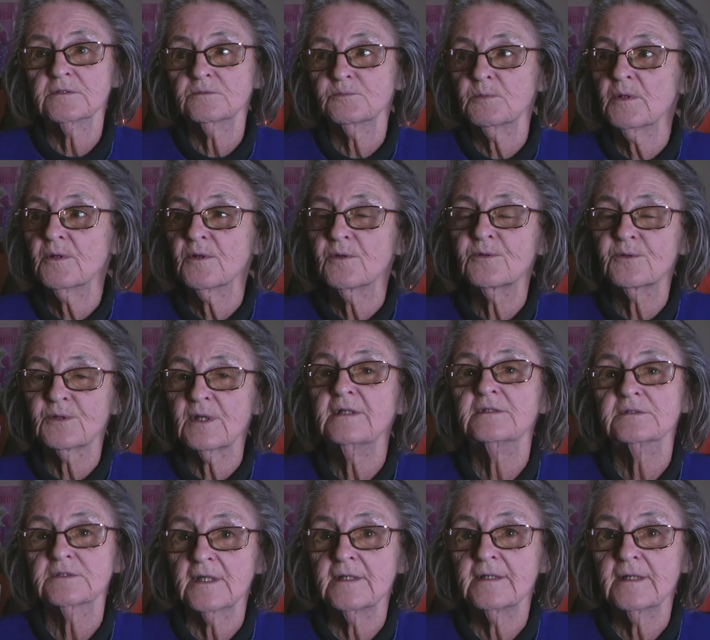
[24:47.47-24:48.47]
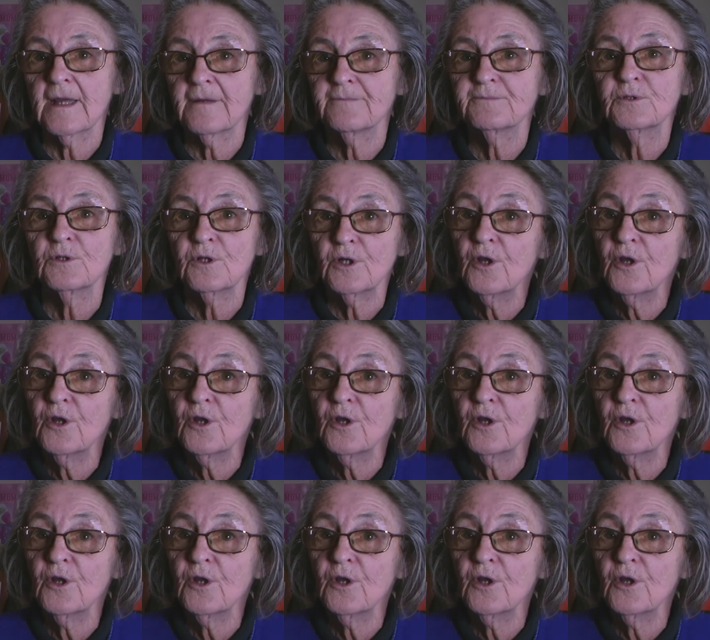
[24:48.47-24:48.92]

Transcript: It's one of the things they'd have to